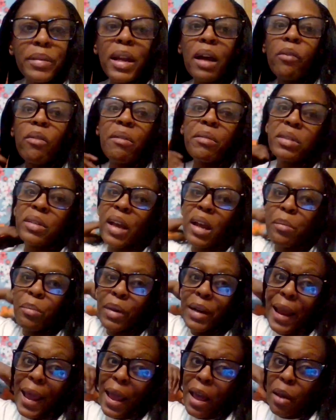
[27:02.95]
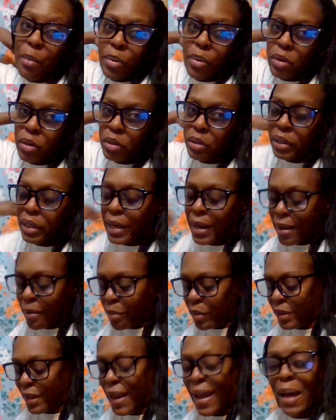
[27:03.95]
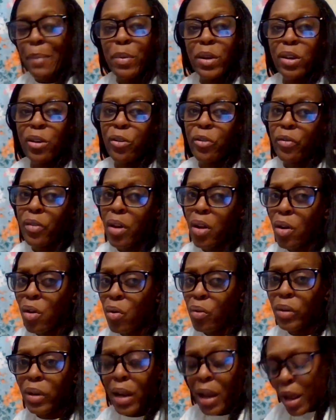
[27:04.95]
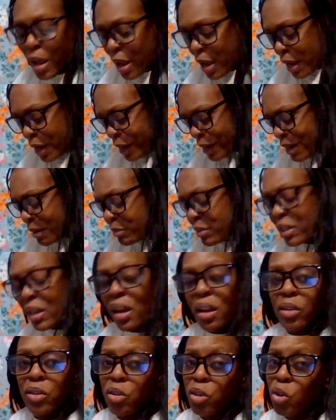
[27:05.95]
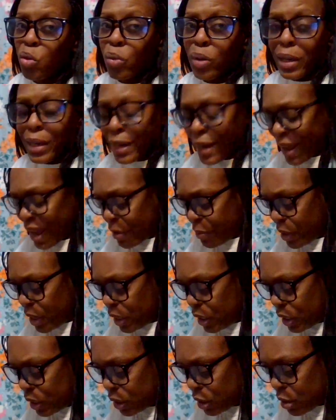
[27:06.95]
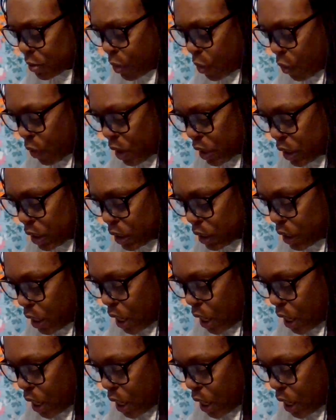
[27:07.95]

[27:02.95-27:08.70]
not website but app put the app in your phone and I'm telling you you will not be disappointed